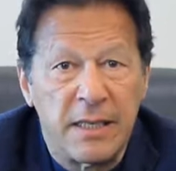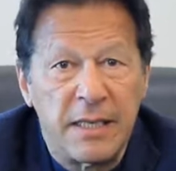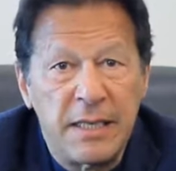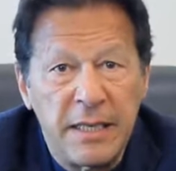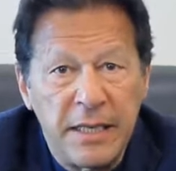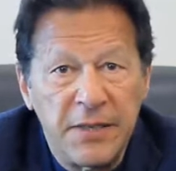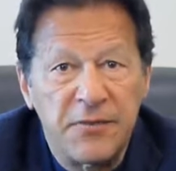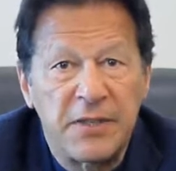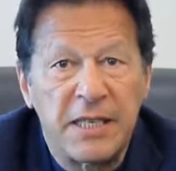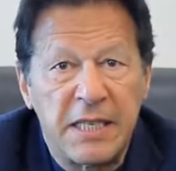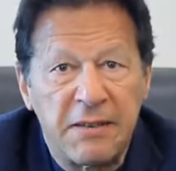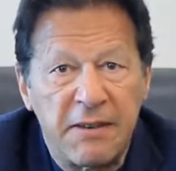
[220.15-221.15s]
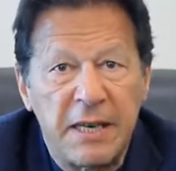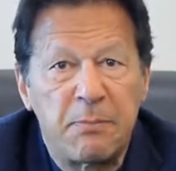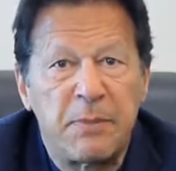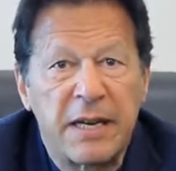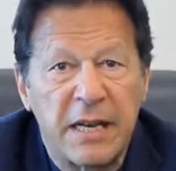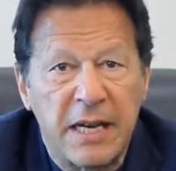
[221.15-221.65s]
leaves the
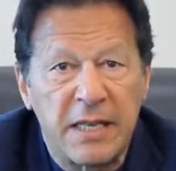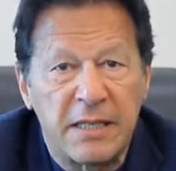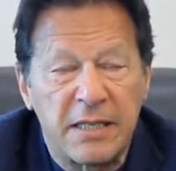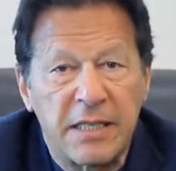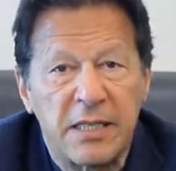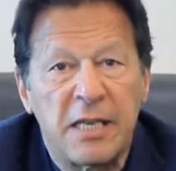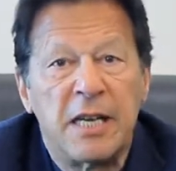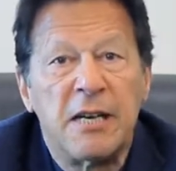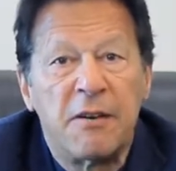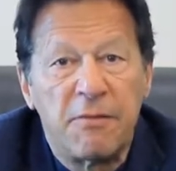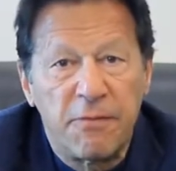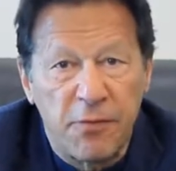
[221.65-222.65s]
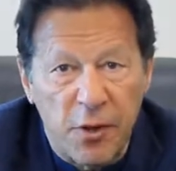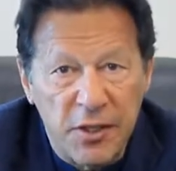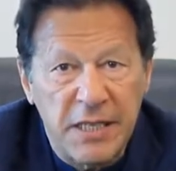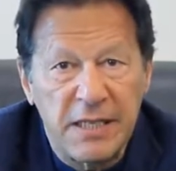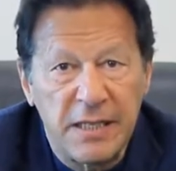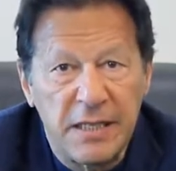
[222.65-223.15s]
developing countries for
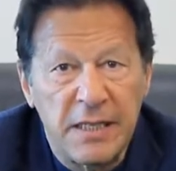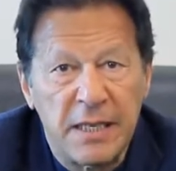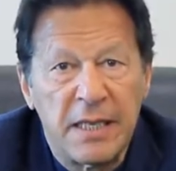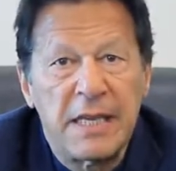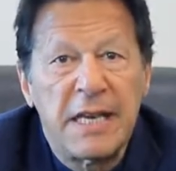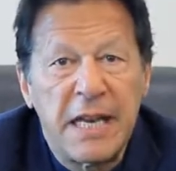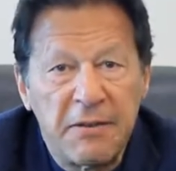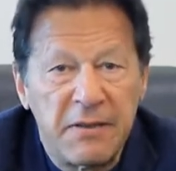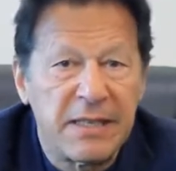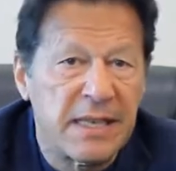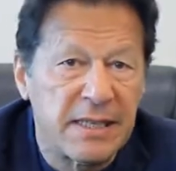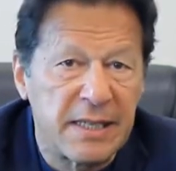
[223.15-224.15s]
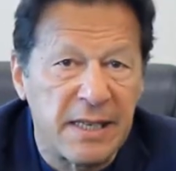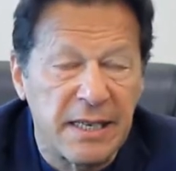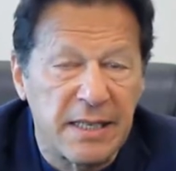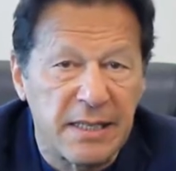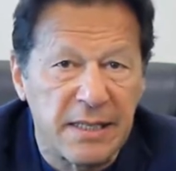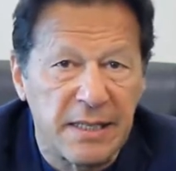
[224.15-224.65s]
these haven
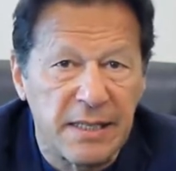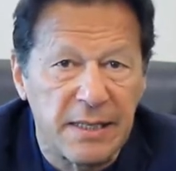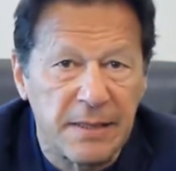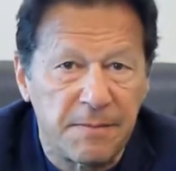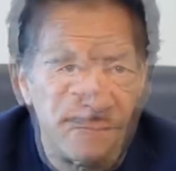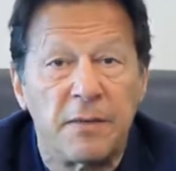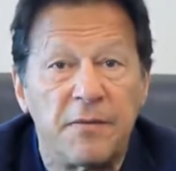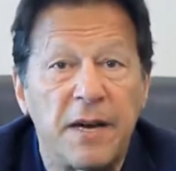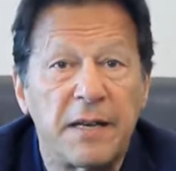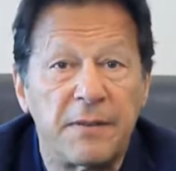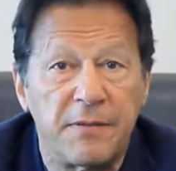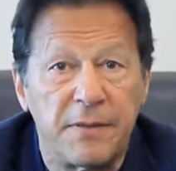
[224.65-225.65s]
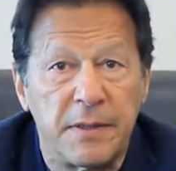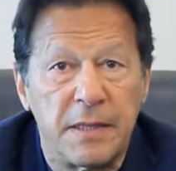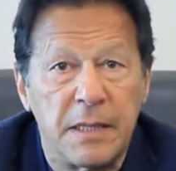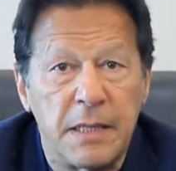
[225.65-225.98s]
destinations. Five,